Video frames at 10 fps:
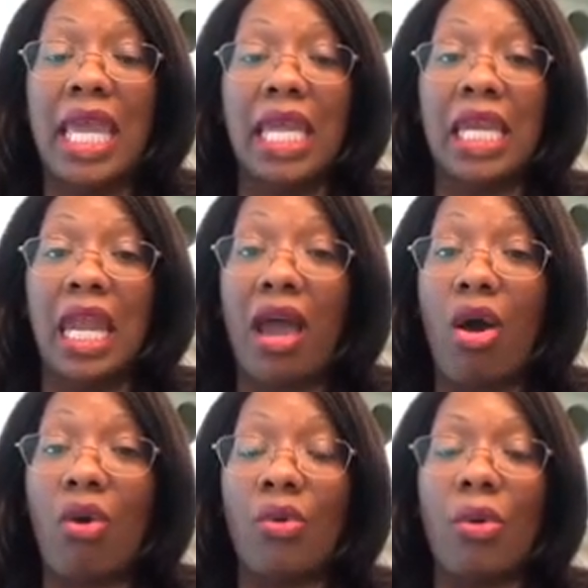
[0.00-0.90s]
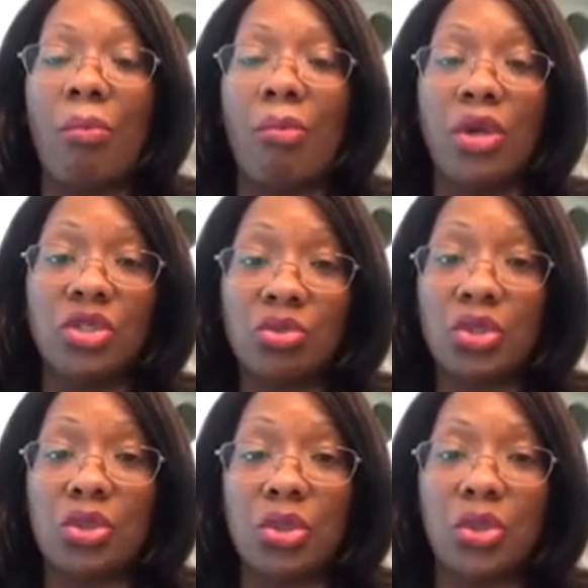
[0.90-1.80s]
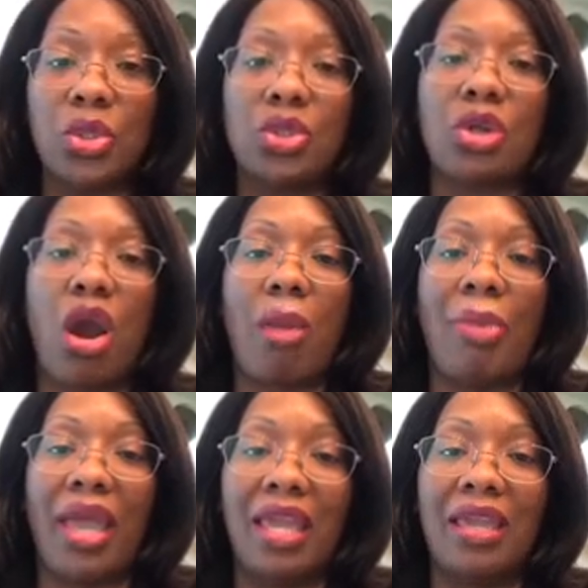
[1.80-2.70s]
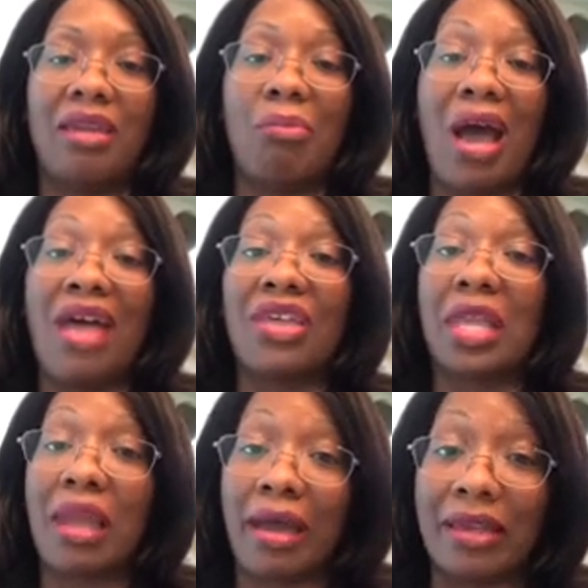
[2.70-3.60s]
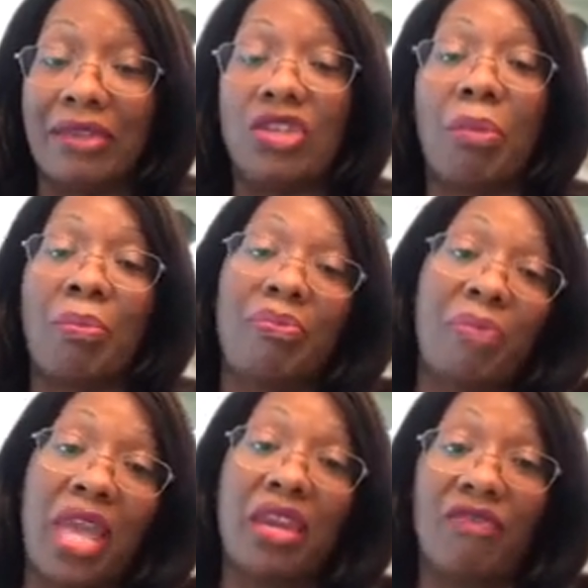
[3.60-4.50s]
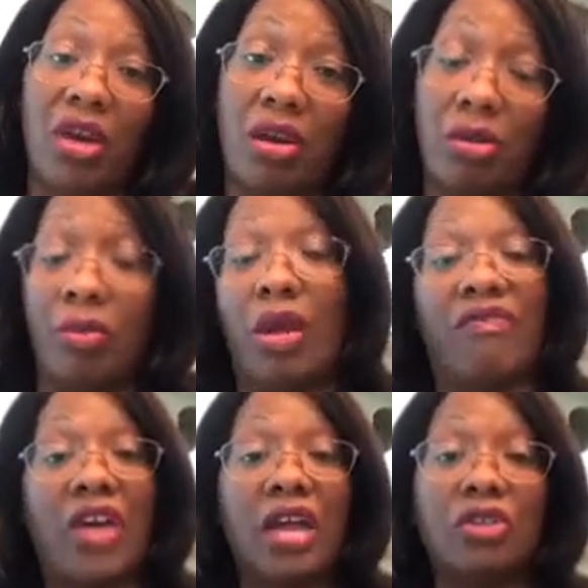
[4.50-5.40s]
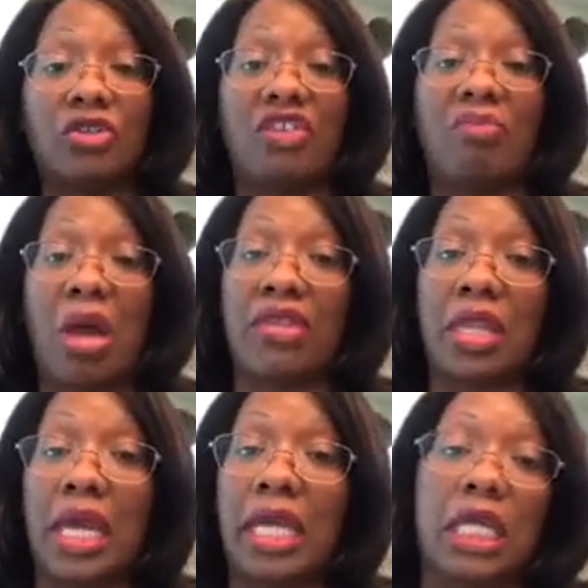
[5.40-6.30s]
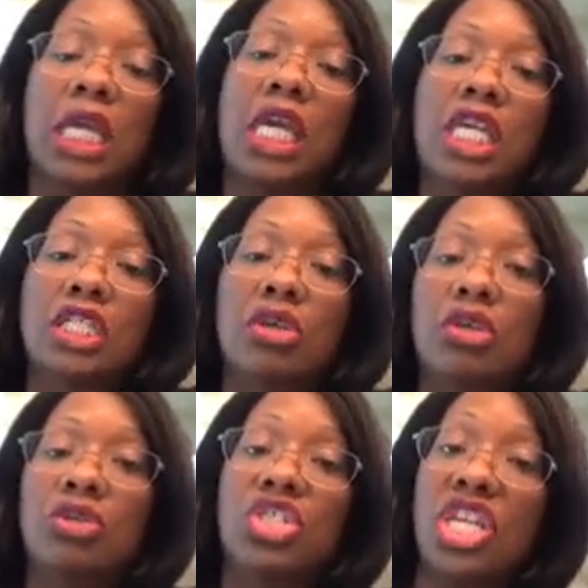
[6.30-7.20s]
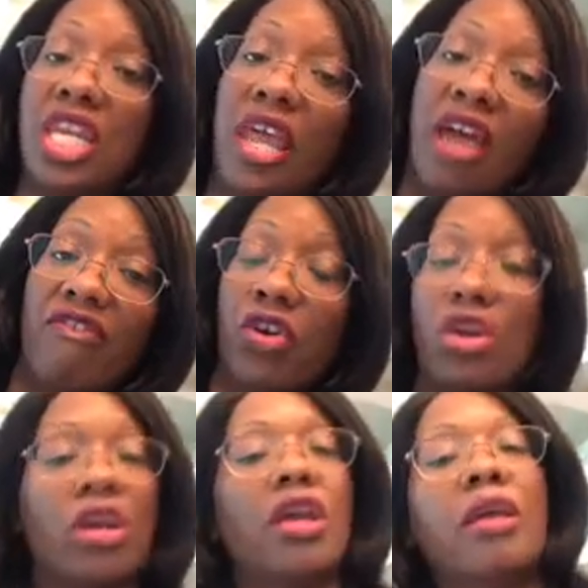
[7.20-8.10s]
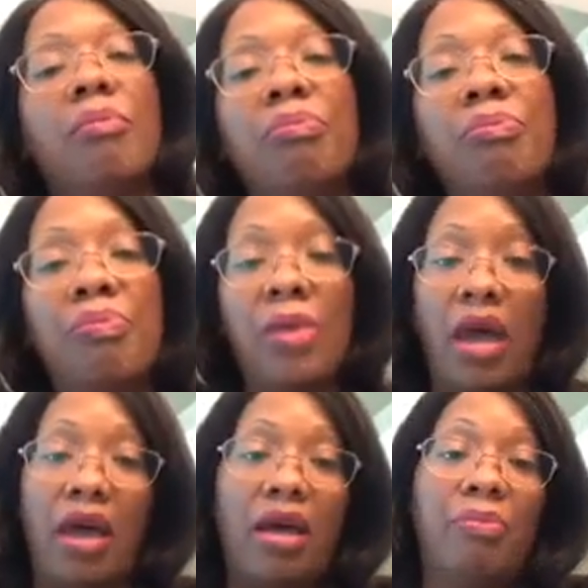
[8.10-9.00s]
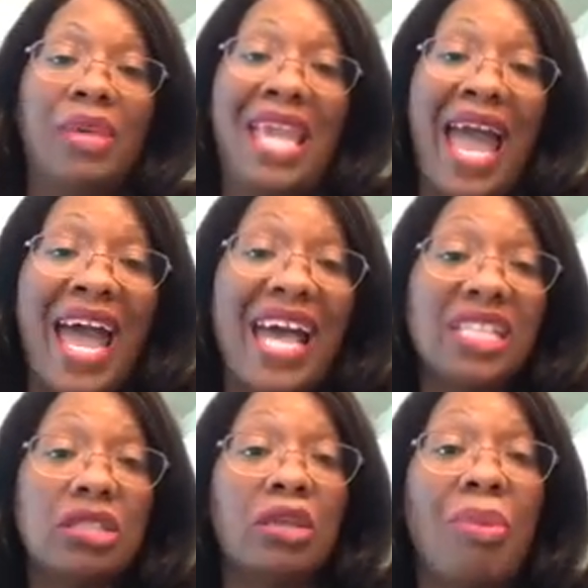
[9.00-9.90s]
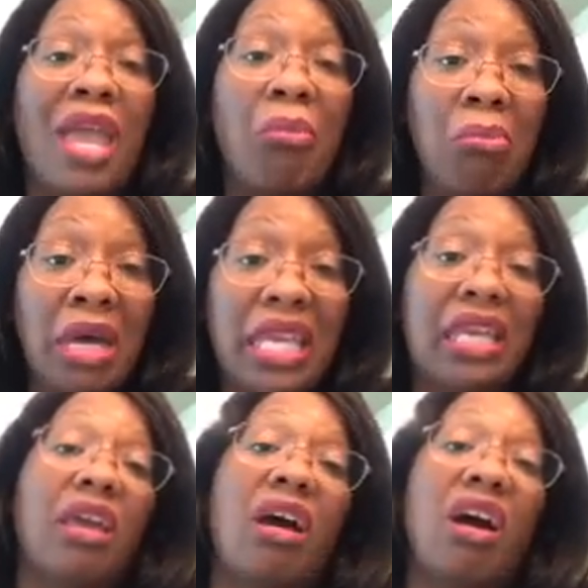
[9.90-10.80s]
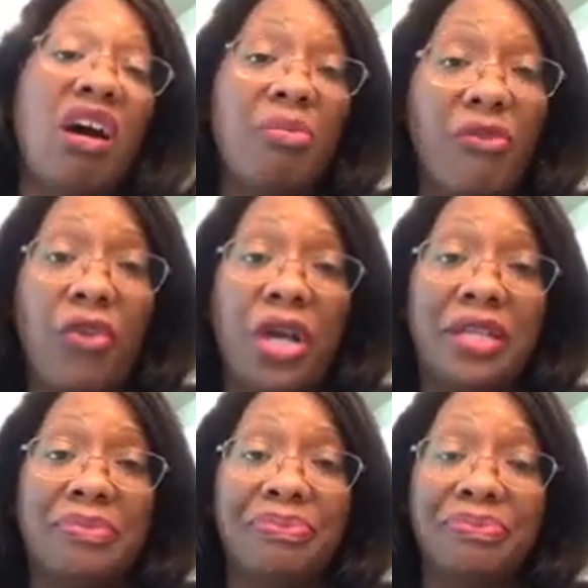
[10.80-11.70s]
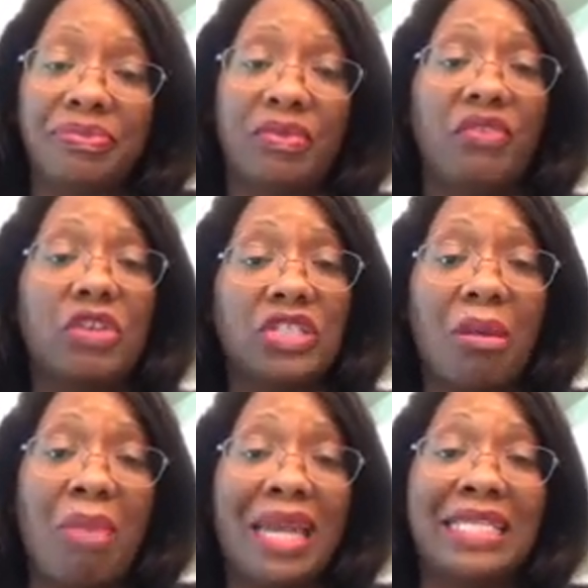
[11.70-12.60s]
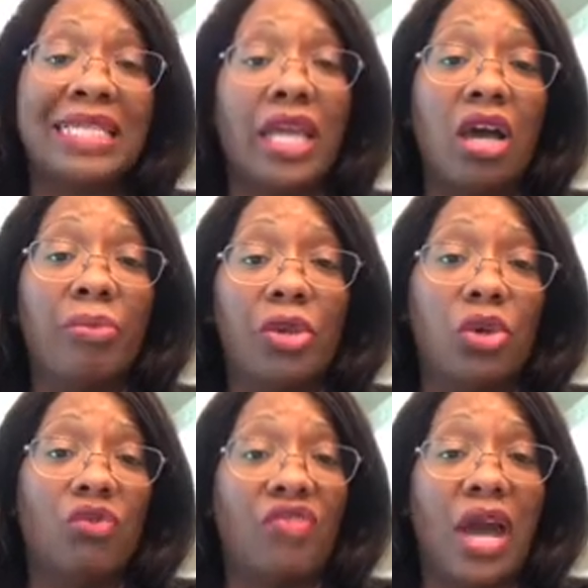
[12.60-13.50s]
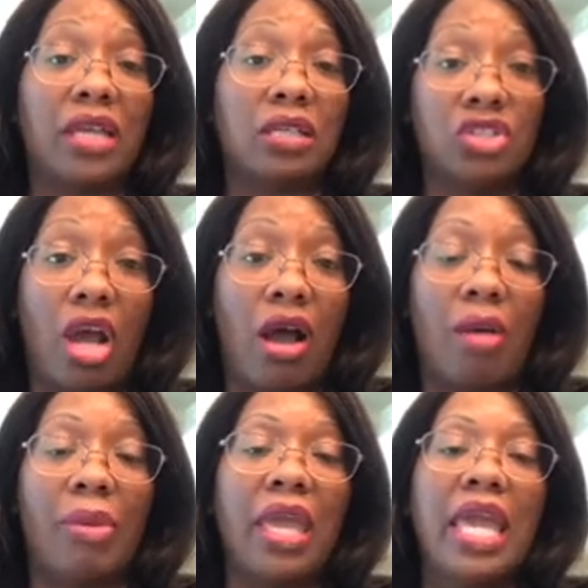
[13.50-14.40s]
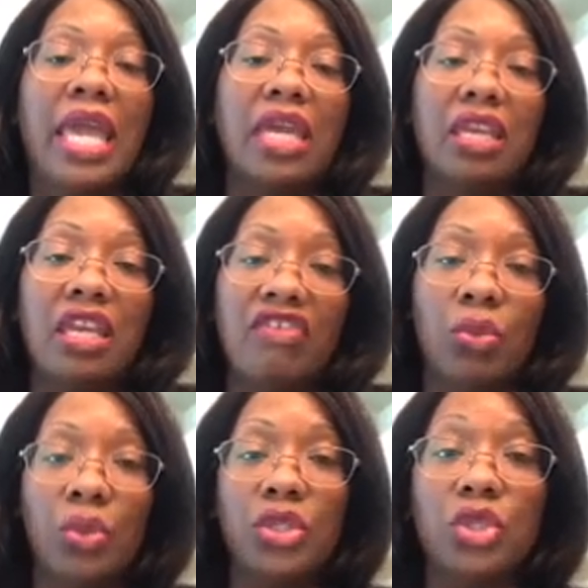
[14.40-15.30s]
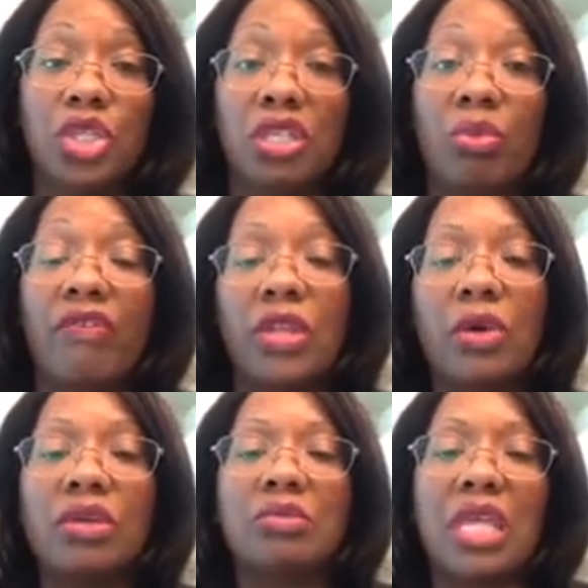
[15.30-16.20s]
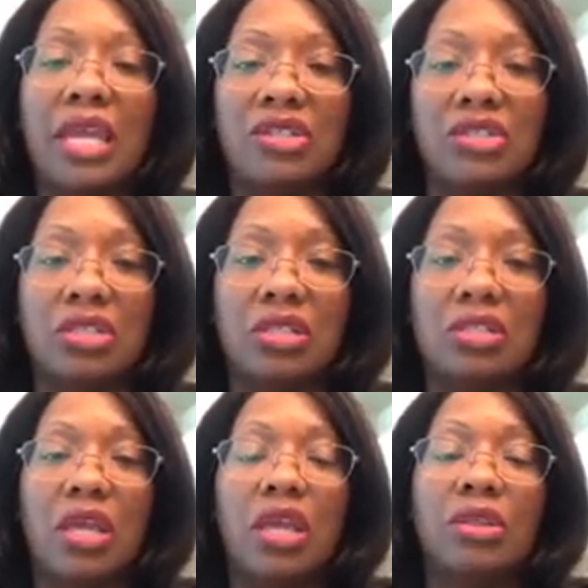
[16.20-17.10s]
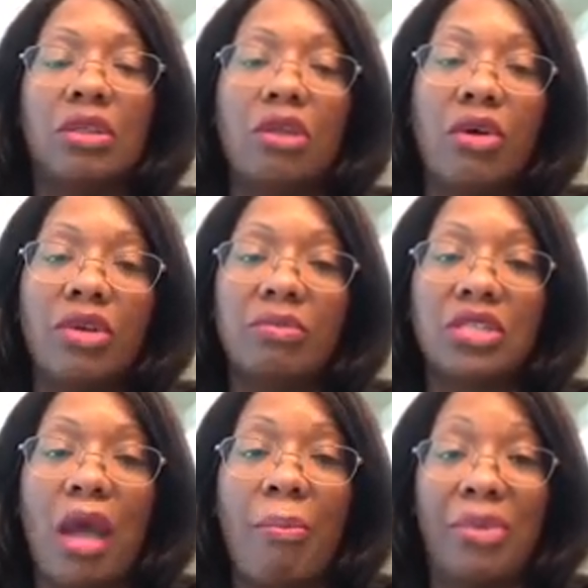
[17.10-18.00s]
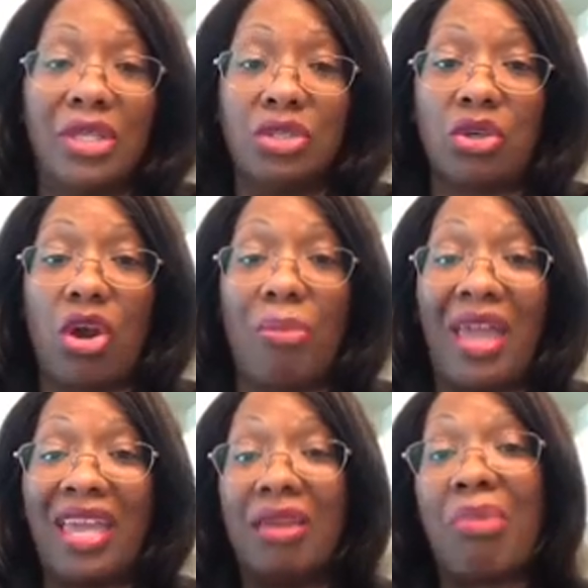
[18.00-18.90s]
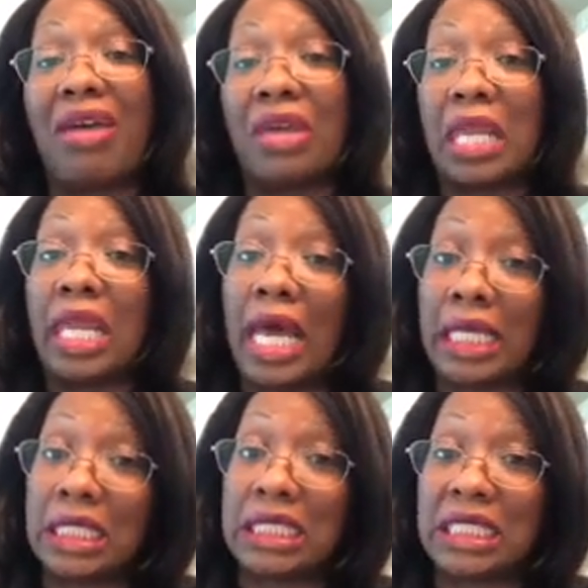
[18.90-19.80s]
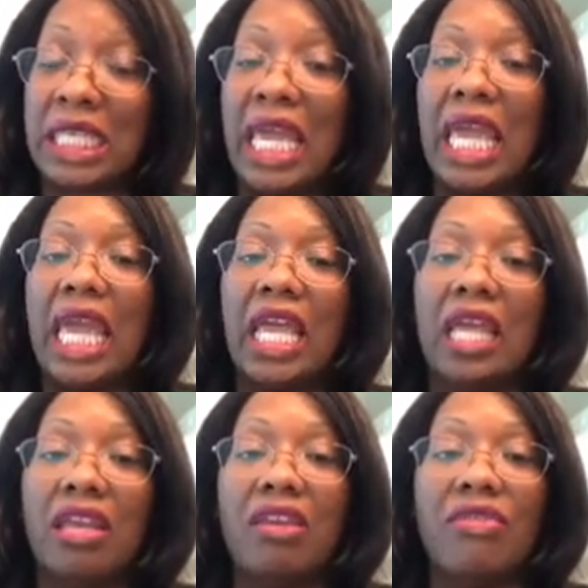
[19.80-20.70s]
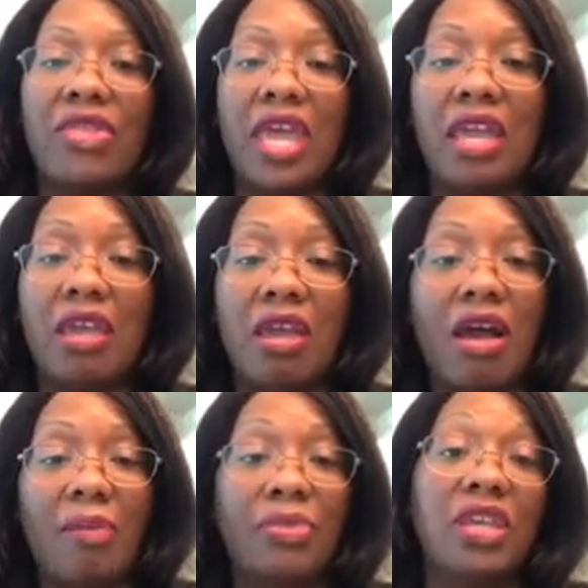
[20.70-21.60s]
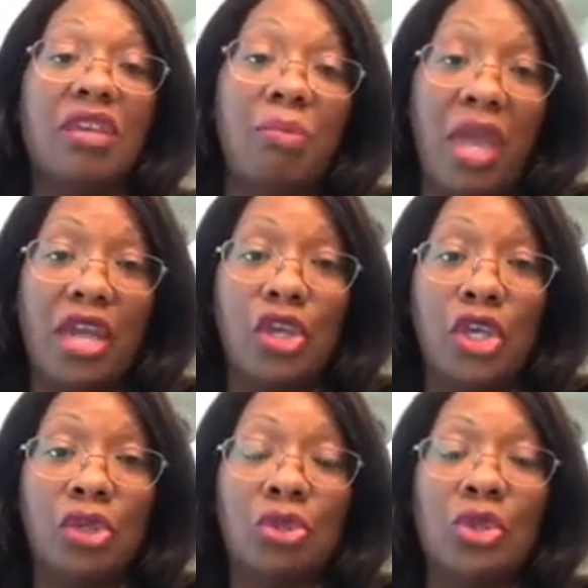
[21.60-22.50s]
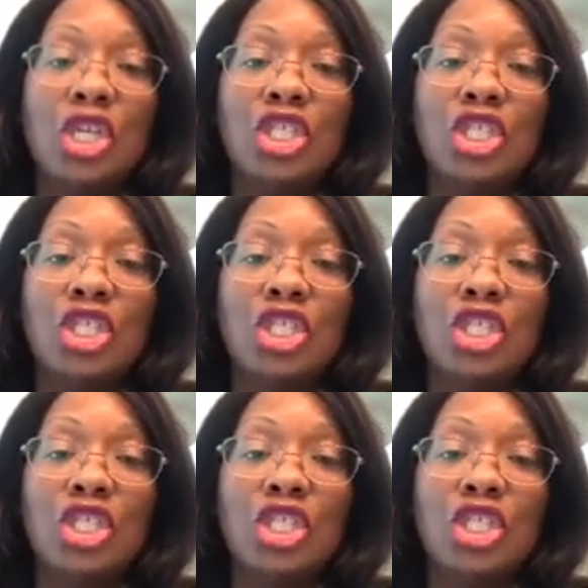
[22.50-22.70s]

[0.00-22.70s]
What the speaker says: Now, most recruiters are paid by the client. They're paid a finder's fee by the client. So you should never be asked to pay money up front for somebody to help you find a job. And even when you're dealing with locums agencies, the locums companies are paid by the client, and they then pay you.